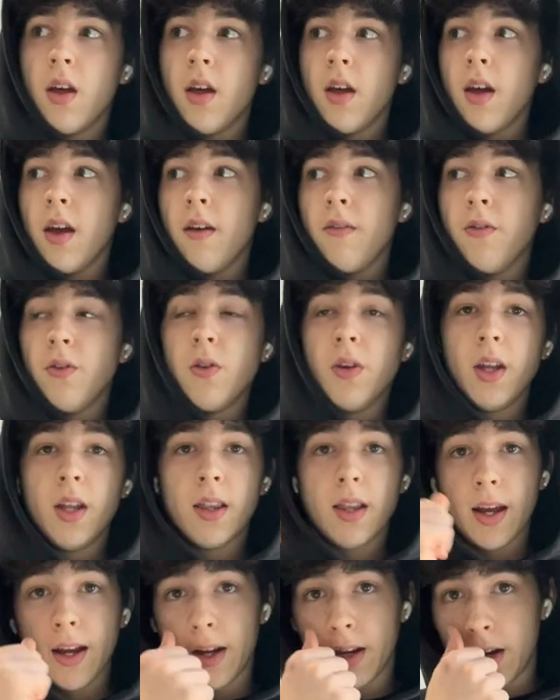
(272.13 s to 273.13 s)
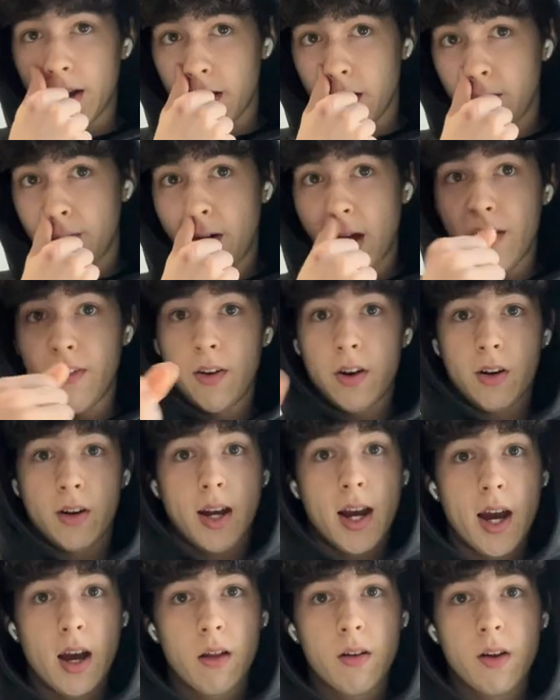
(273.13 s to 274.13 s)
if you need like another 500
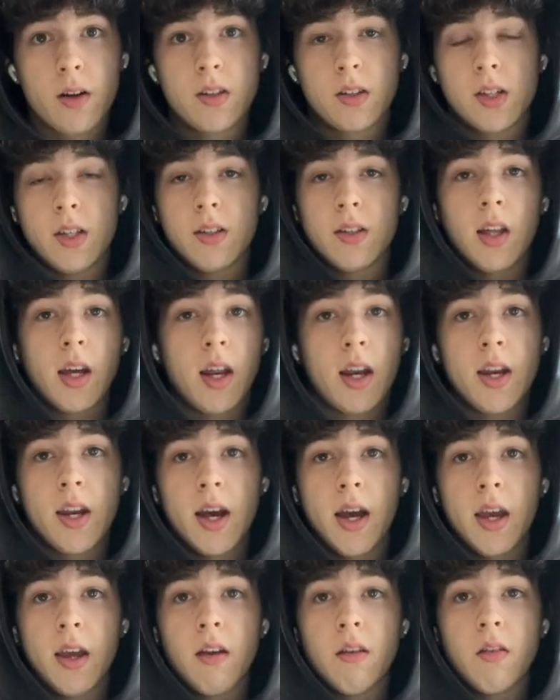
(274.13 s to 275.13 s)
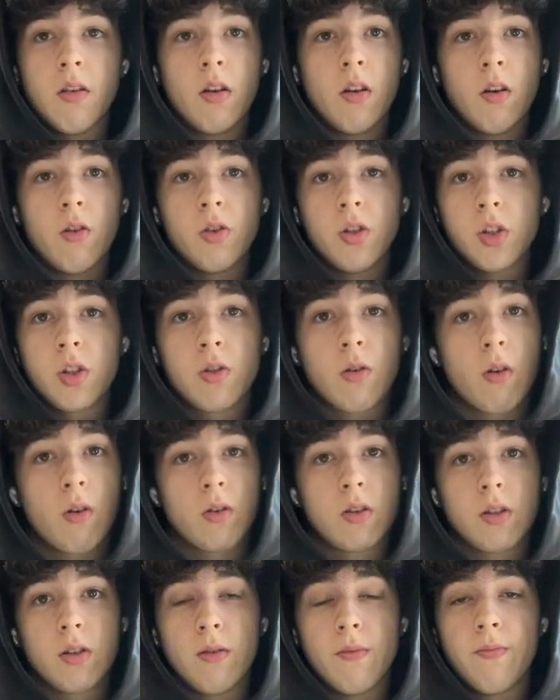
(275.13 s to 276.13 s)
calories and it's late at night, just throw
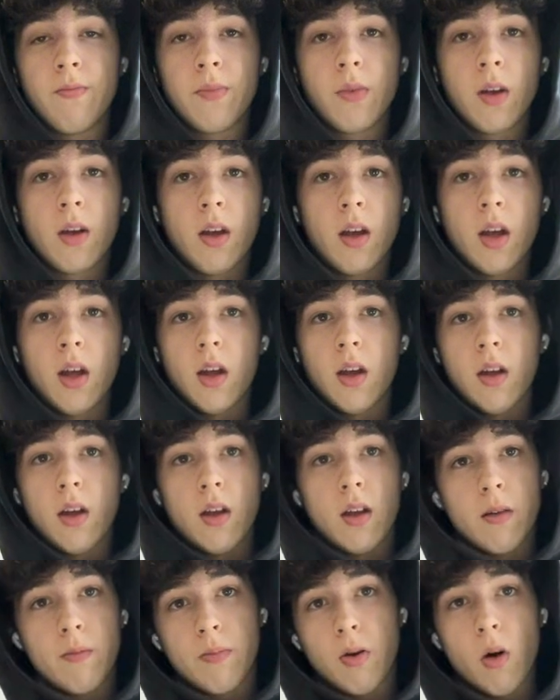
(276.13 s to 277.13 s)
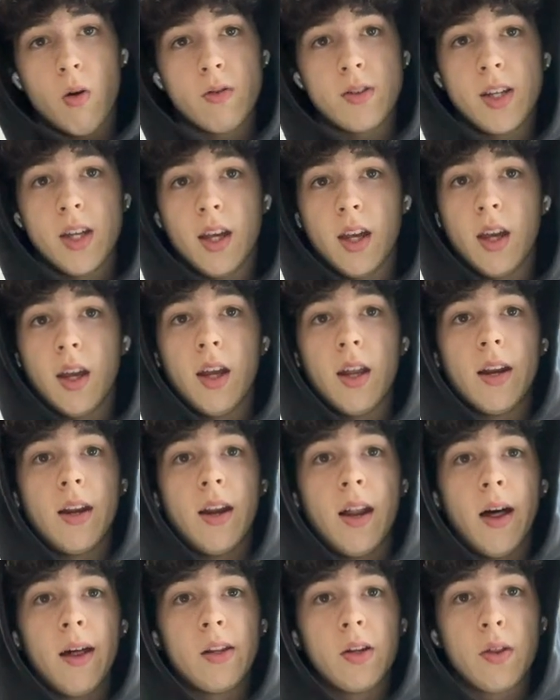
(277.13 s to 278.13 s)
some protein and
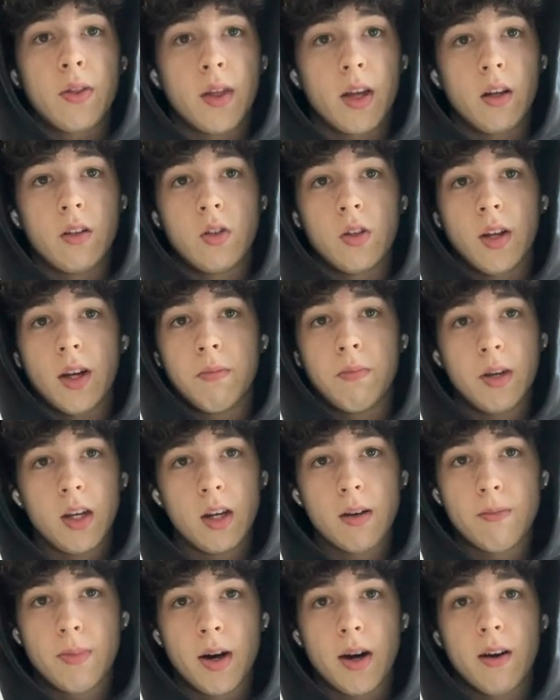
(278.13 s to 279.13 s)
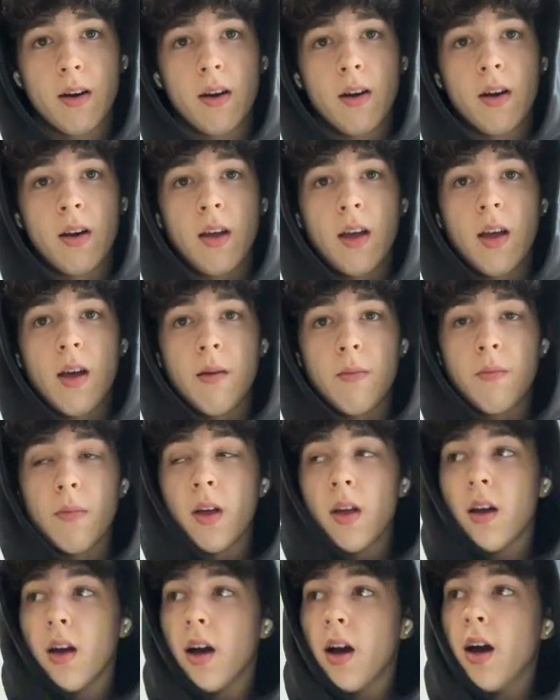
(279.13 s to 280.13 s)
other things you like, peanut butter,
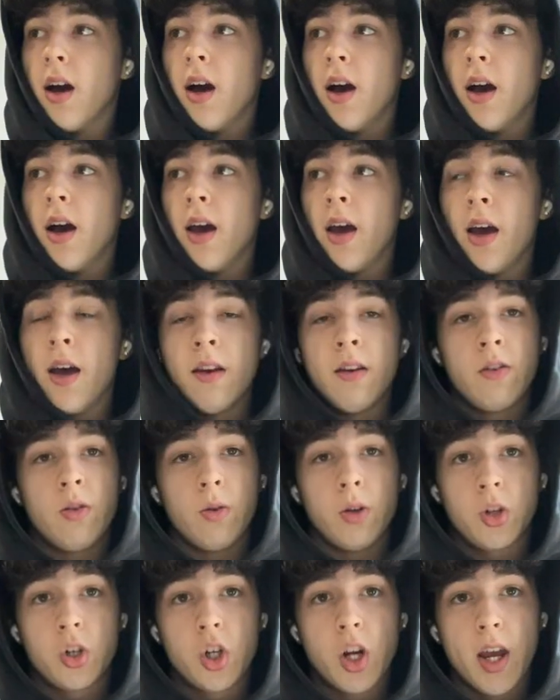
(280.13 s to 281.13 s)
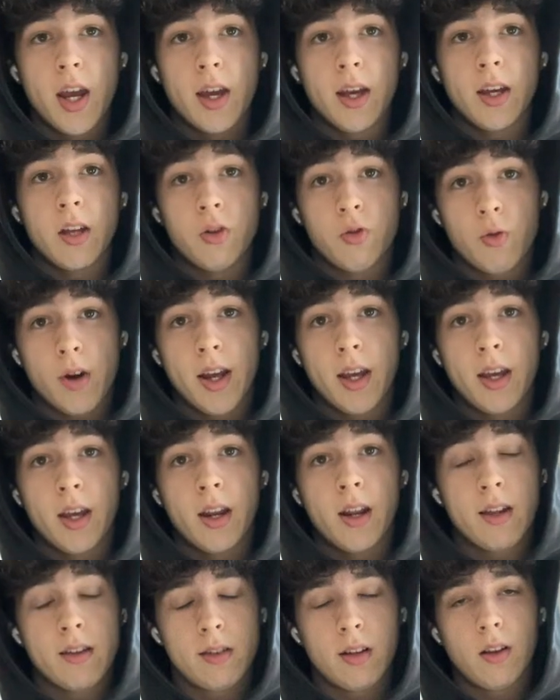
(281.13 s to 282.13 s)
into a shake and drink
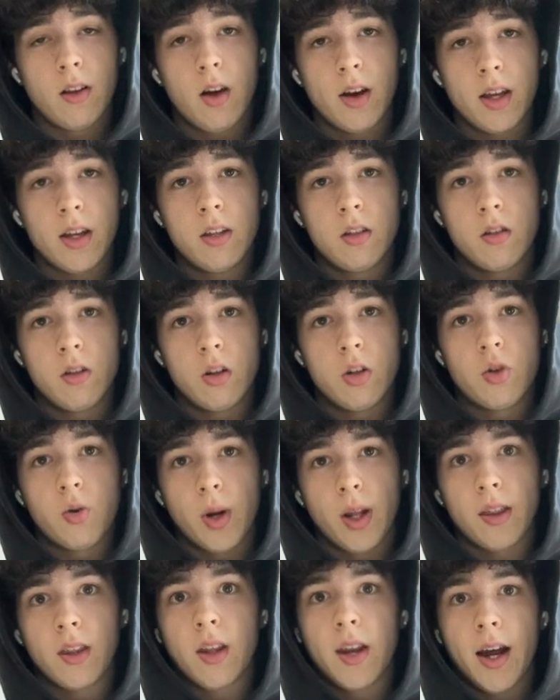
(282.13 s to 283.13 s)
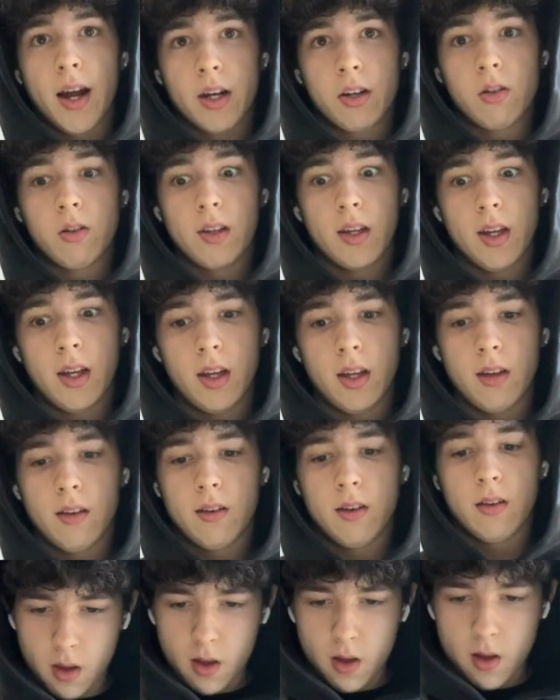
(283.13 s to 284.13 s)
it. It's a lot easier to drink than actually eat.
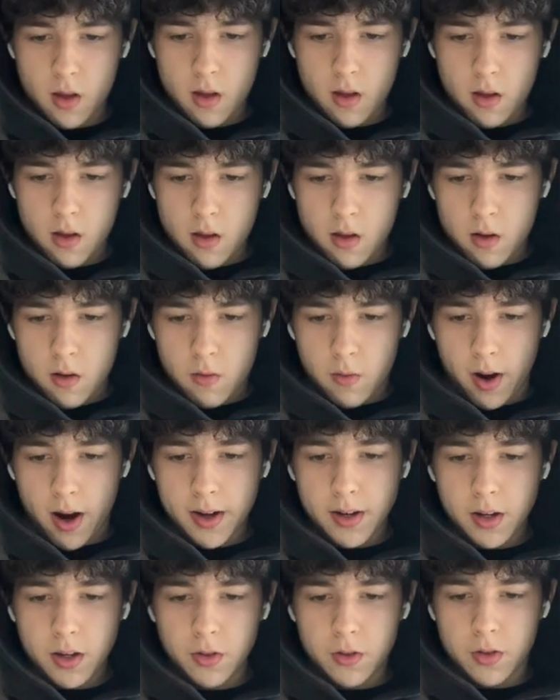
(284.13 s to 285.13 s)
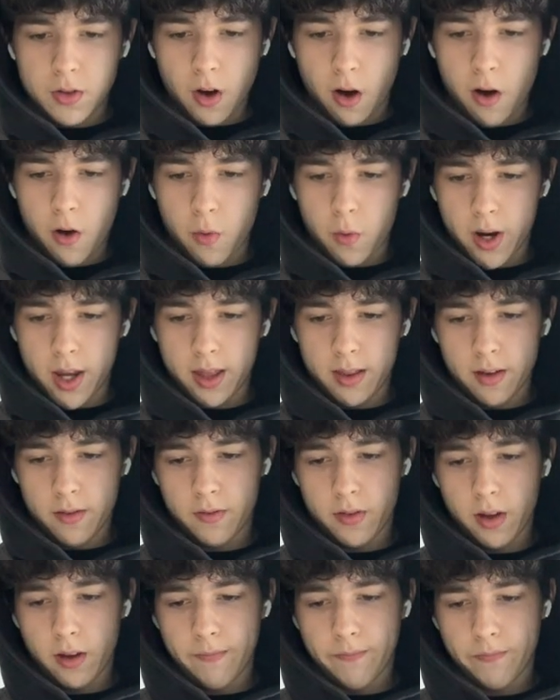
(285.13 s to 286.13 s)
Why did you start
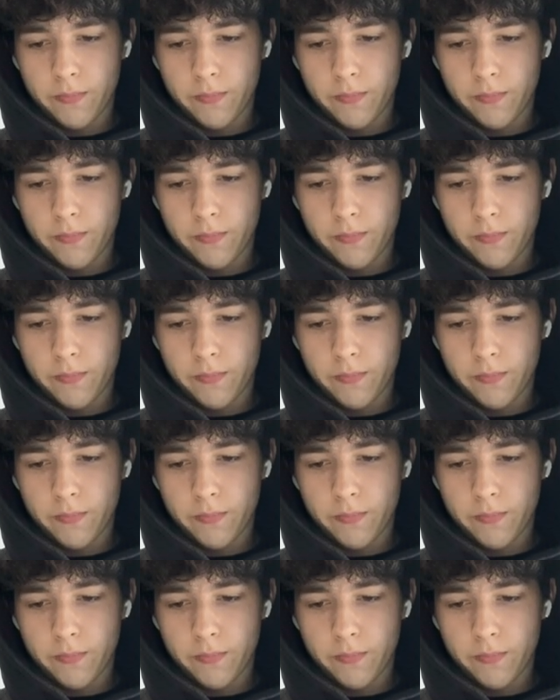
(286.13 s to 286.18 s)
weightlifting?